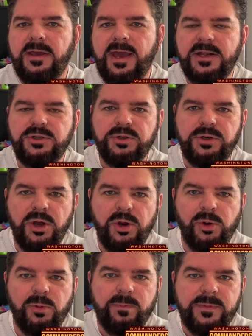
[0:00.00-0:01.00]
As you
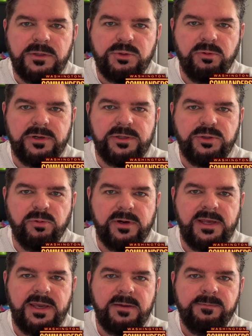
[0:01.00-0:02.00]
know, in
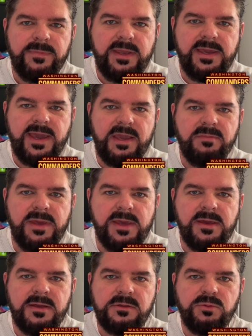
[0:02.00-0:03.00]
2020, he came
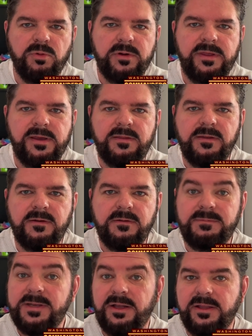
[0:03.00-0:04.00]
in toward the end, the
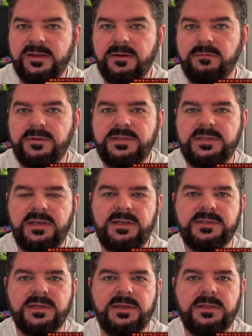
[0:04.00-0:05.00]
tail end of the
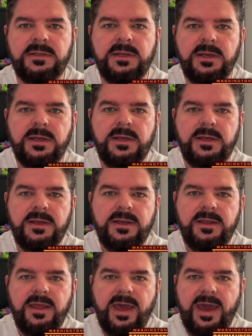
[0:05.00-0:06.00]
season
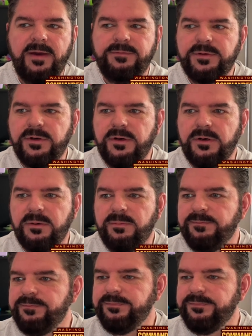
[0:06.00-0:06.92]
after